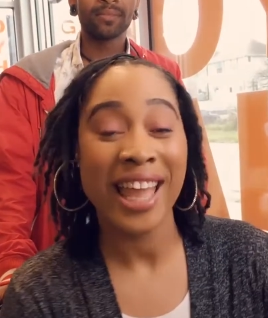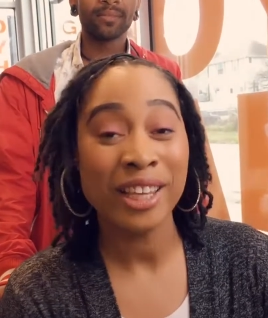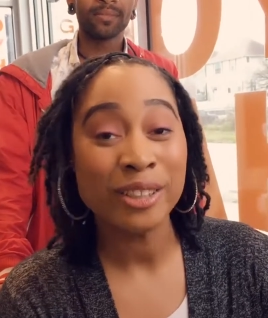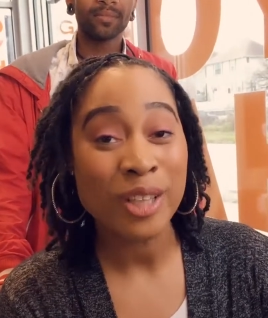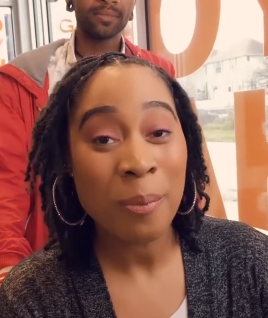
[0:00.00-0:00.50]

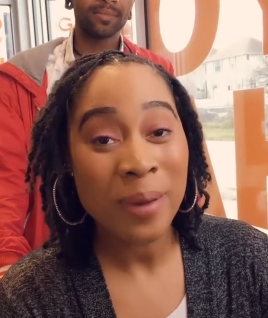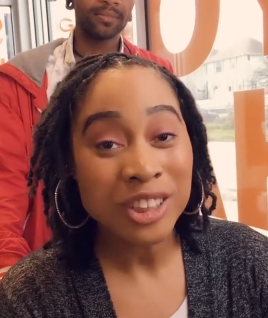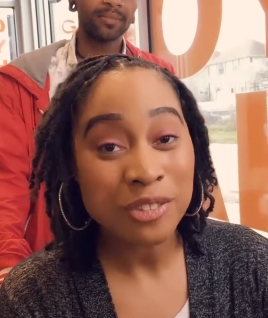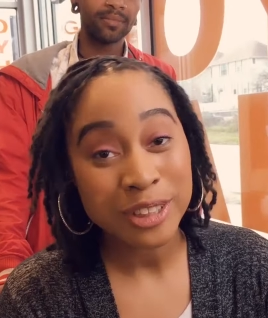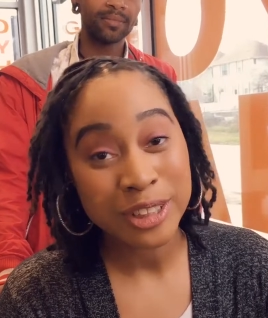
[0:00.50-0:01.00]
Speaker 1: Thank you so
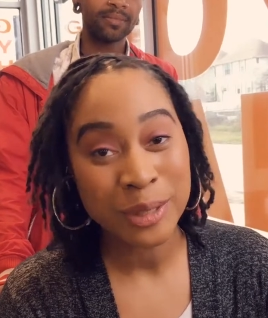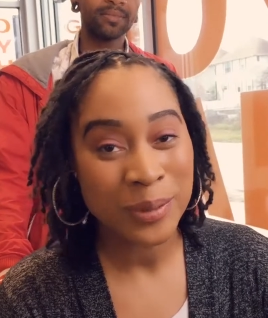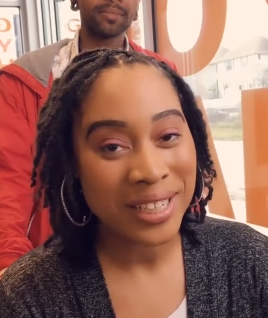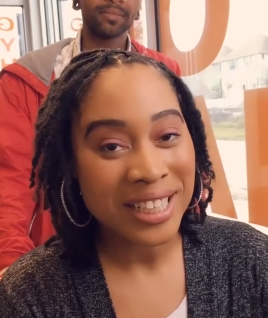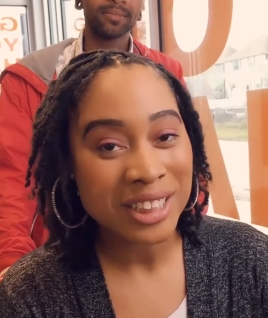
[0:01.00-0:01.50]
much for
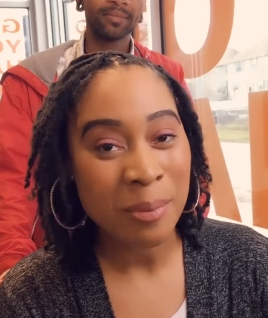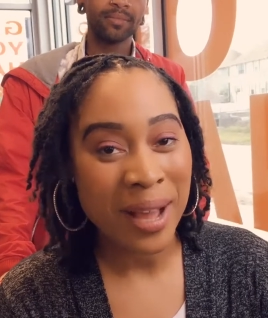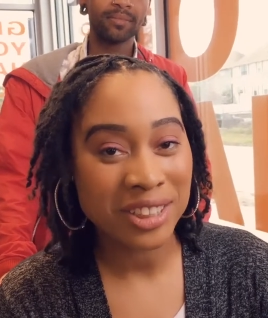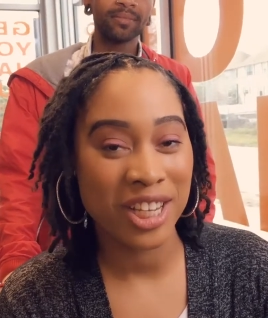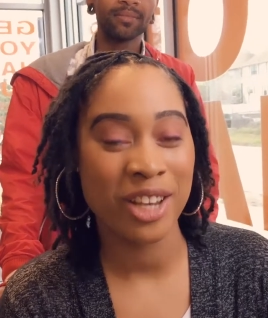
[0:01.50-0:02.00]
tuning into
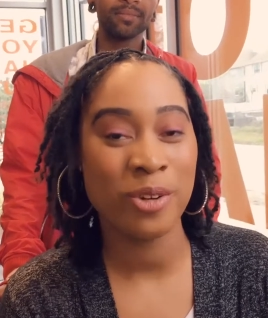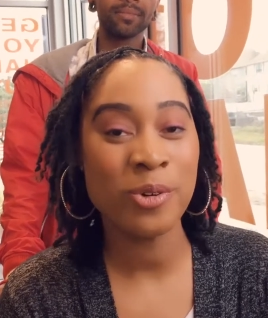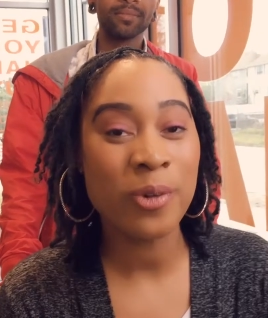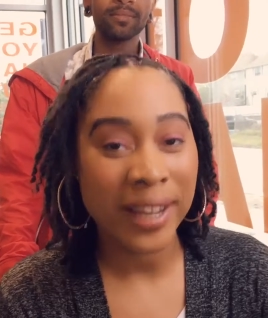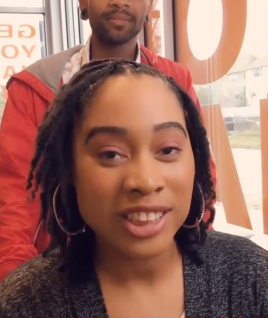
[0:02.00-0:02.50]
my channel
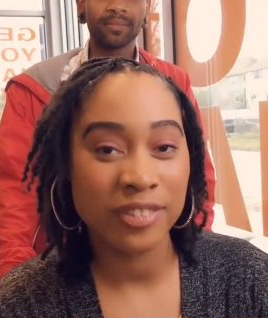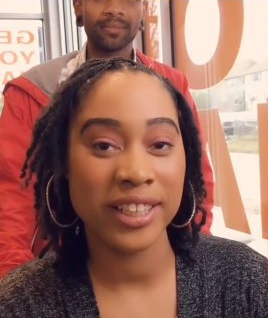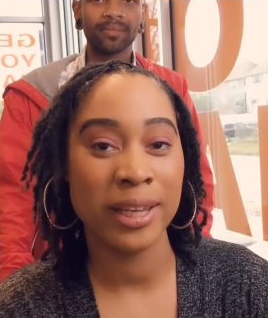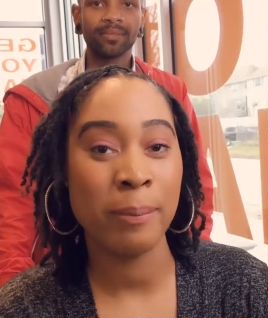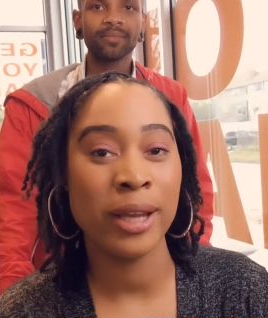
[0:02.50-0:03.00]

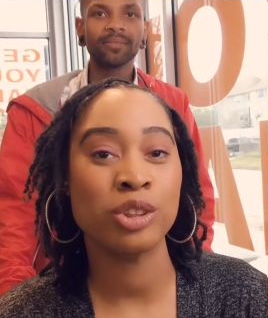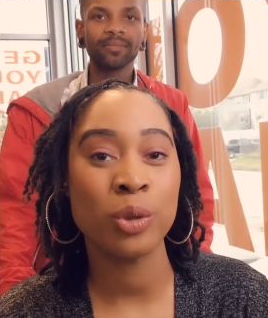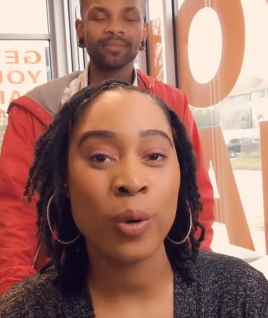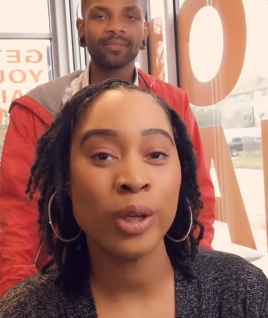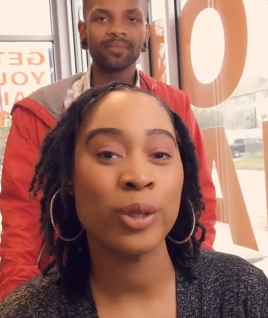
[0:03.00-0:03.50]
gracefully. Make
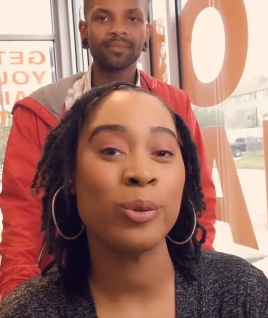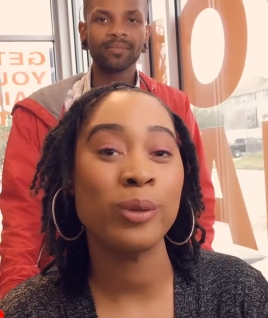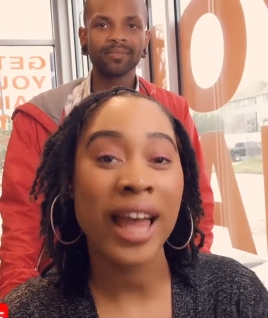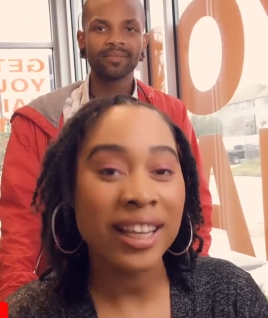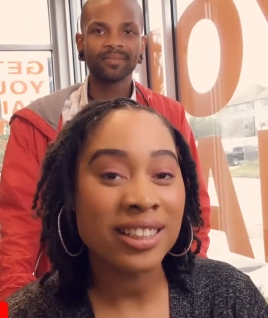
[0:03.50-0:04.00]
sure you
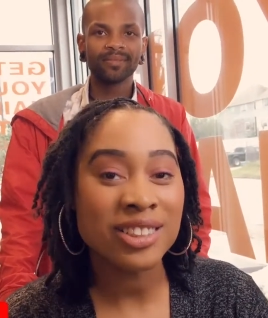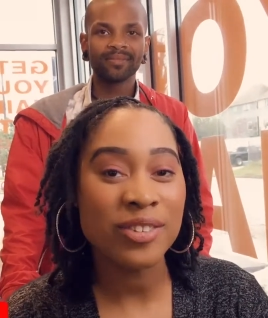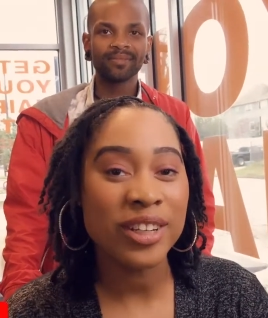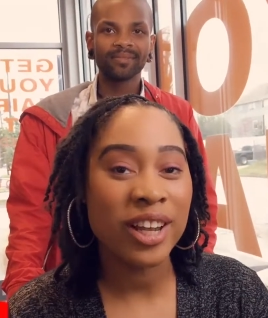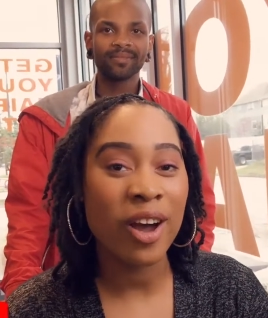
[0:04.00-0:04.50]
like this
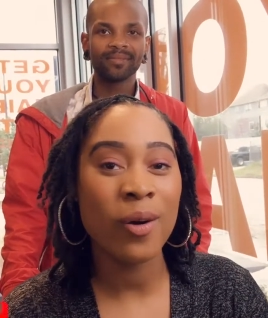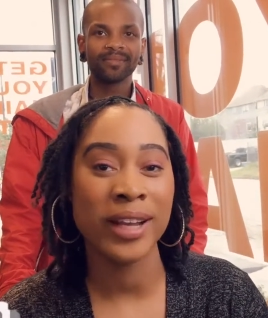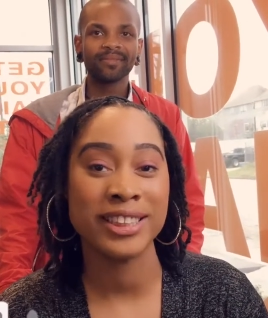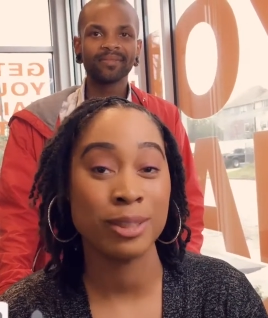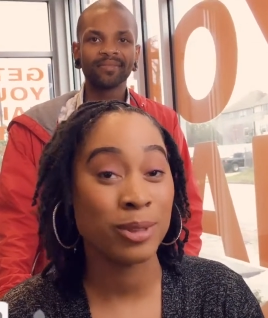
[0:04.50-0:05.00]
video
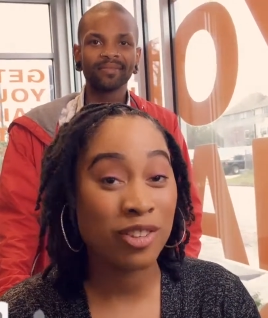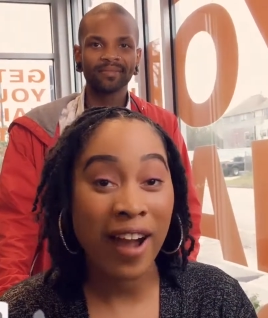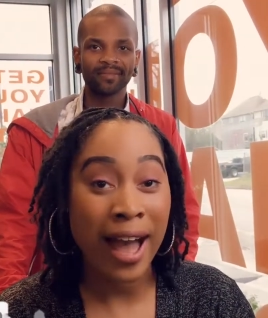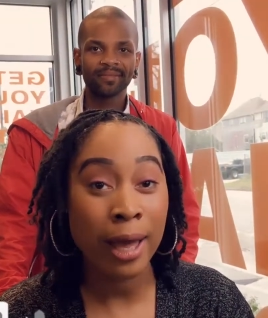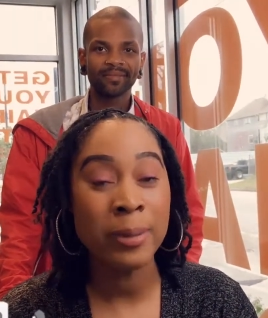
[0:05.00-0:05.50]
and
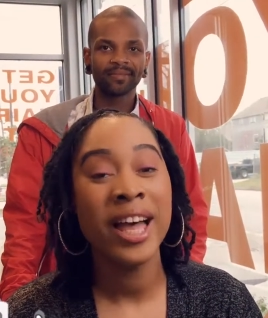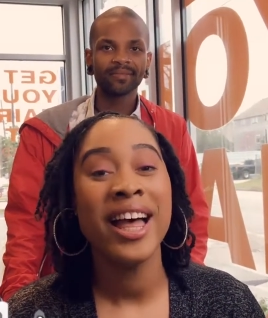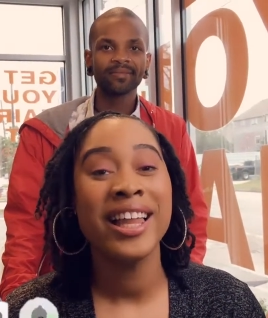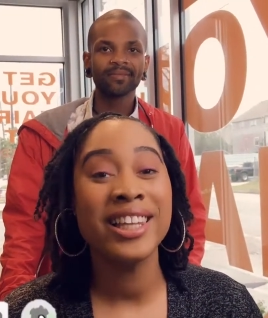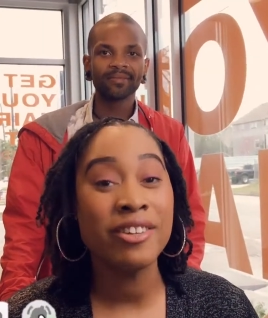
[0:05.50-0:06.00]
subscribe.
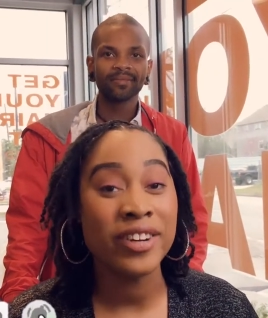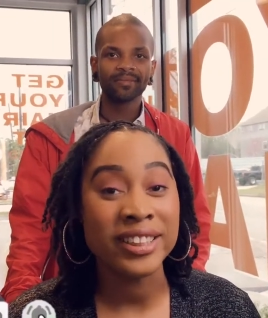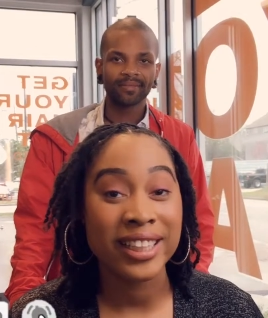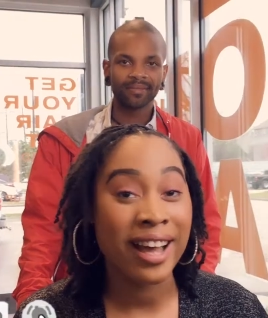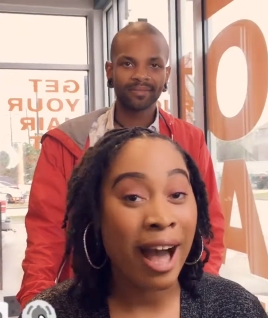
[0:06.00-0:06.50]
Leave
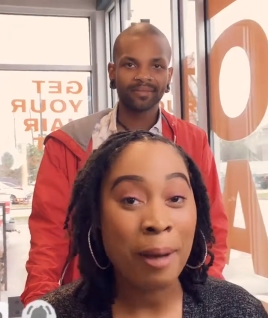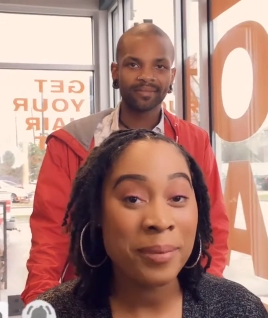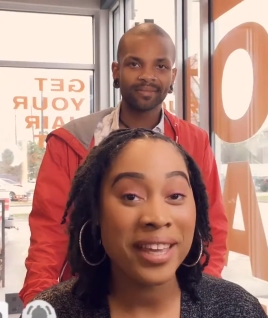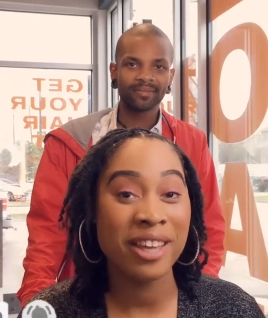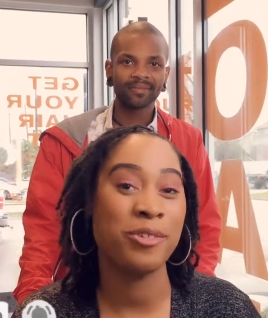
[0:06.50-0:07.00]
us a
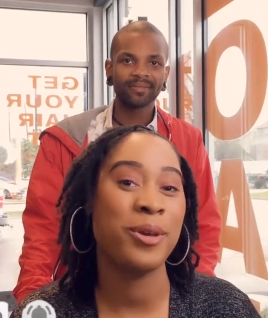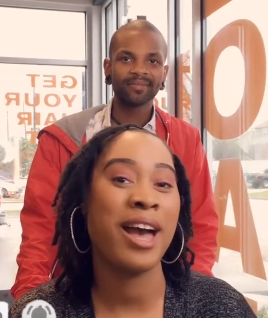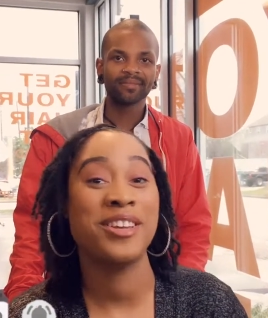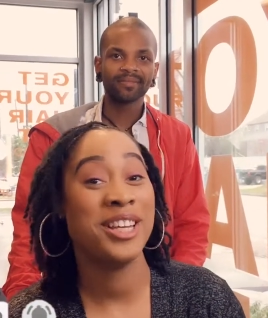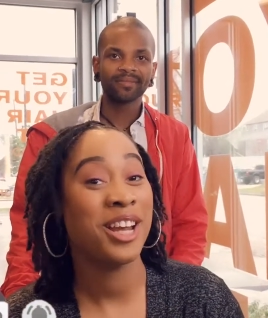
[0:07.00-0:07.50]
comment if you
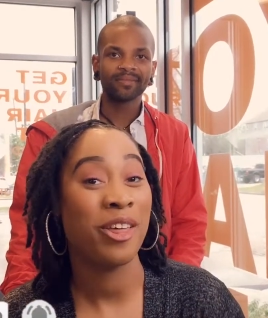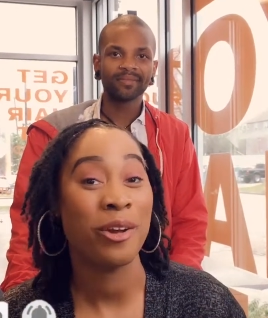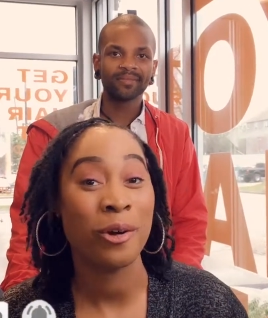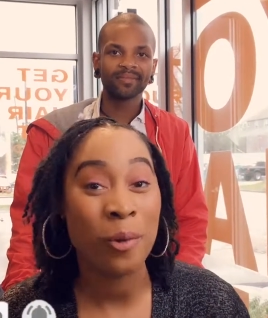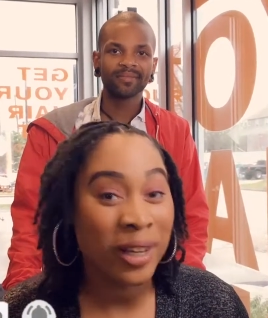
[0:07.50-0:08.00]
have any
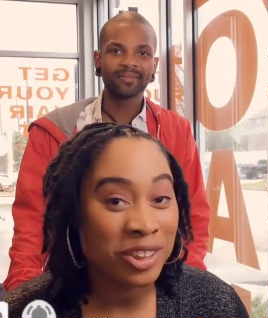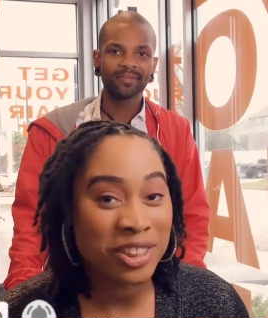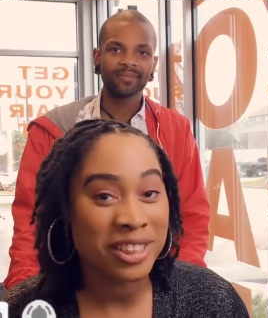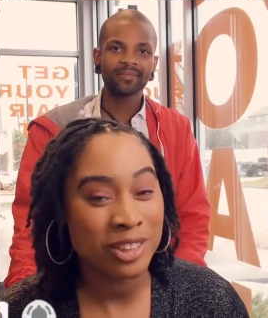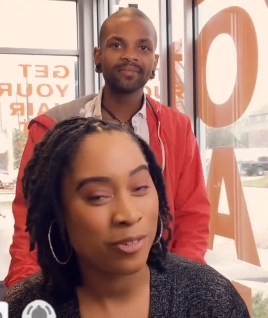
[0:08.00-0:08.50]
other
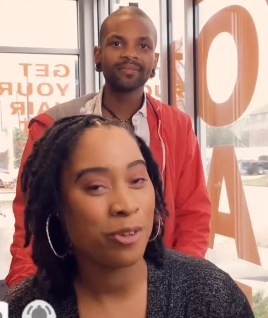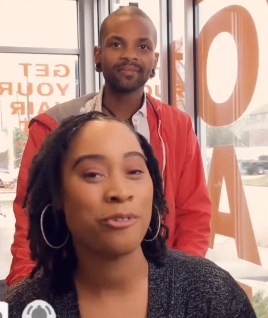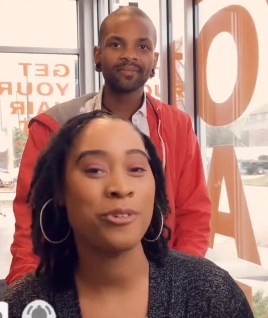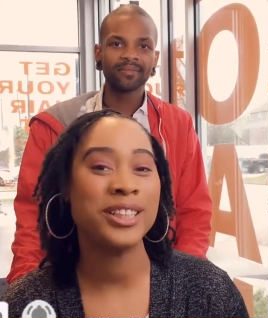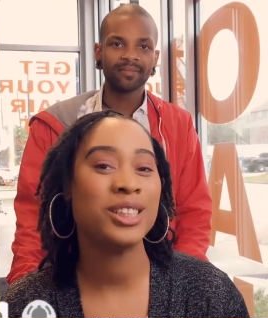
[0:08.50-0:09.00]
questions. Feel
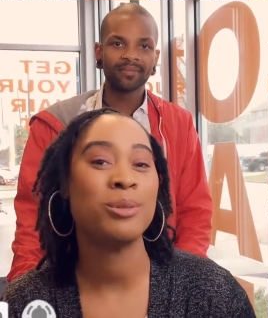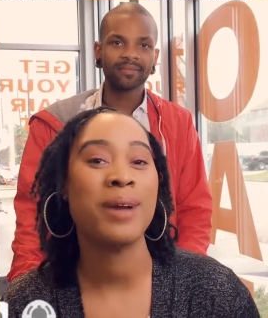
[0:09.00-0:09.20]
free to